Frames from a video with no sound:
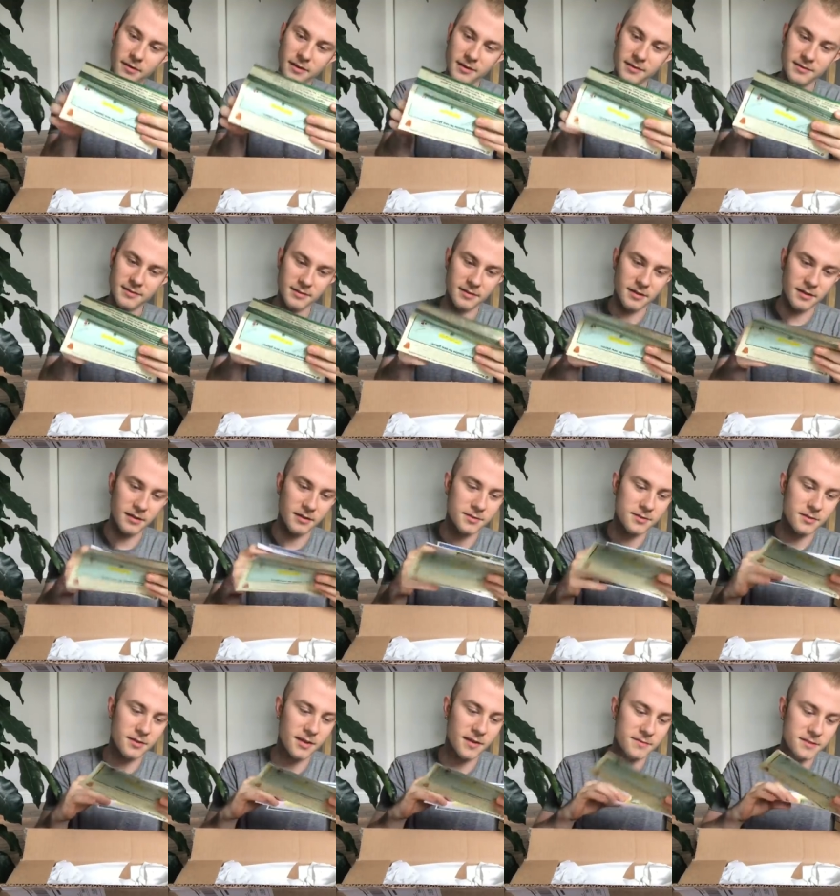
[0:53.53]
things in here.
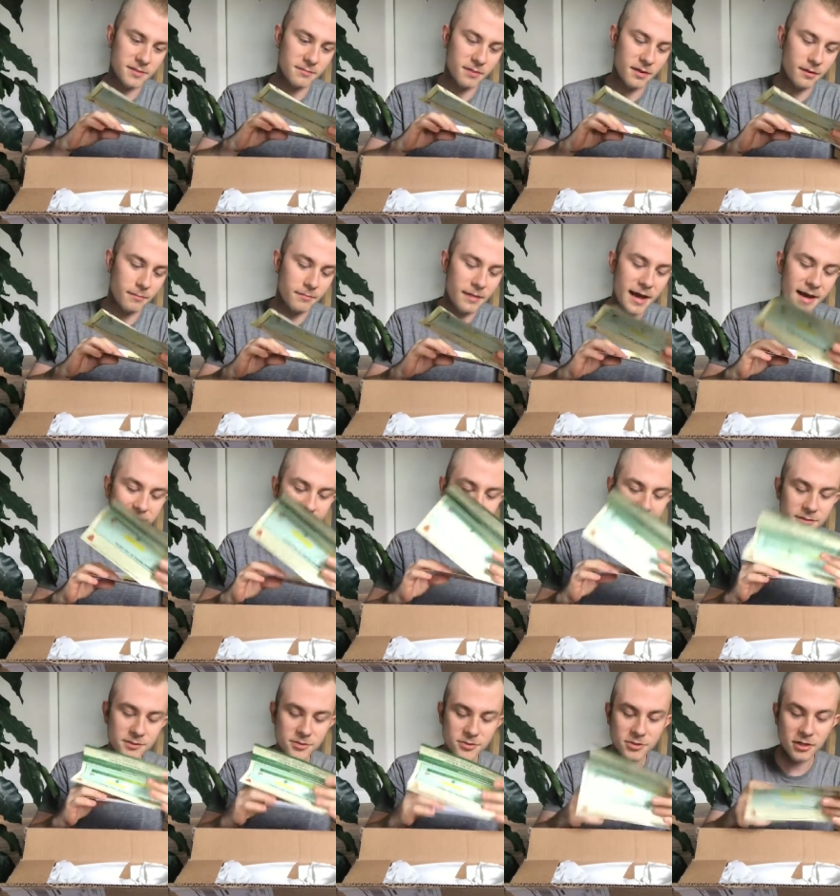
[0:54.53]
So they have some
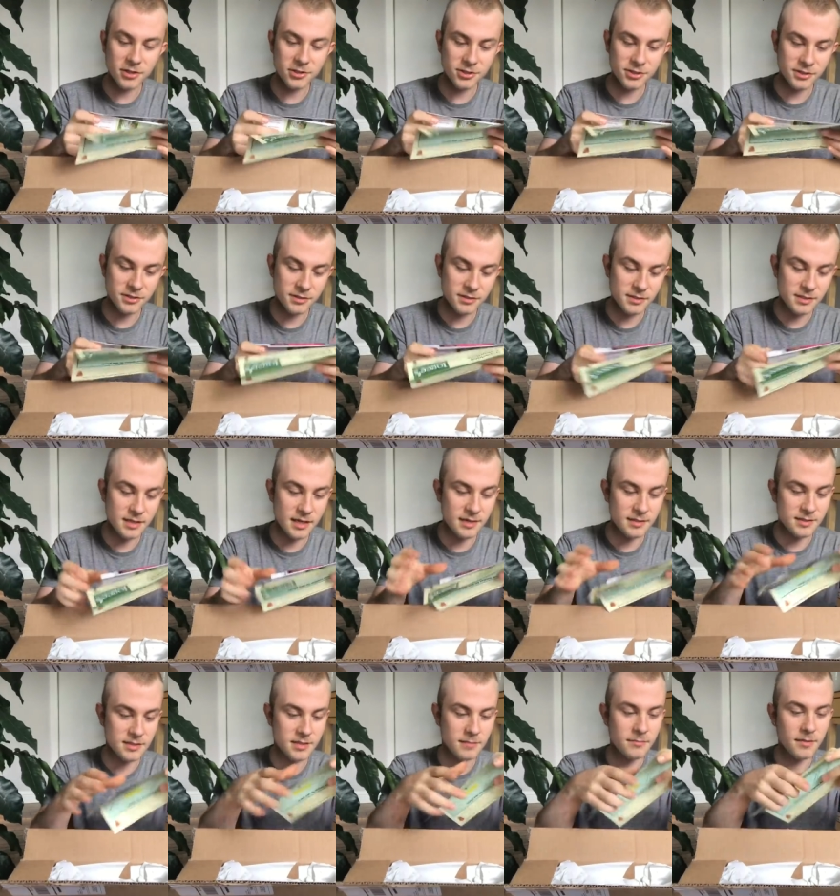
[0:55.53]
unpacking instructions
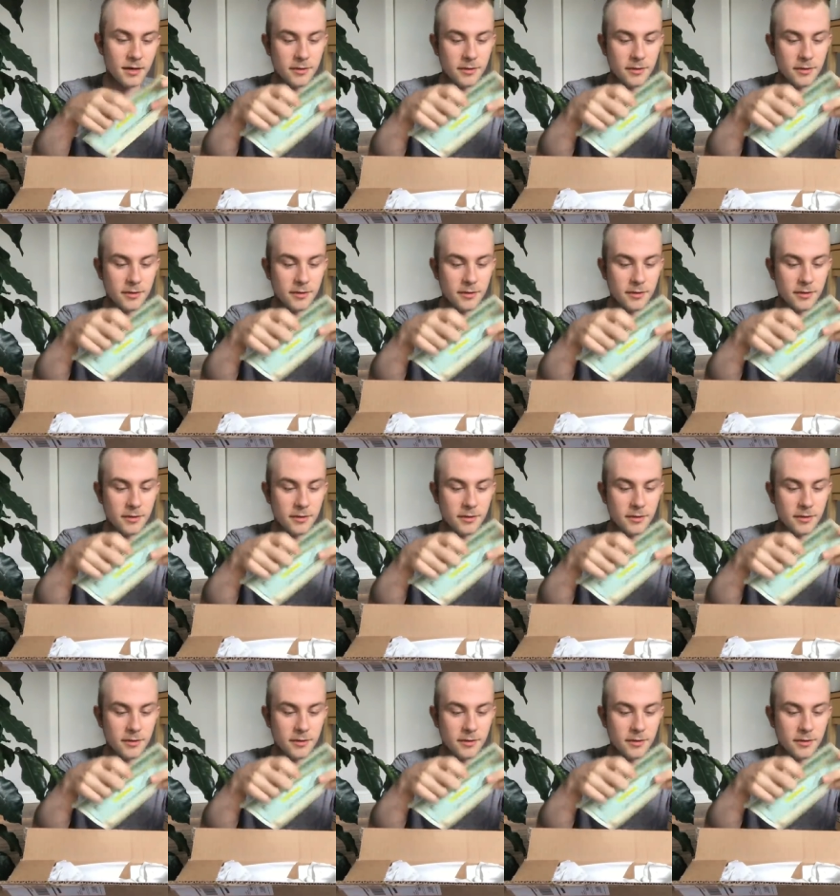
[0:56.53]
and some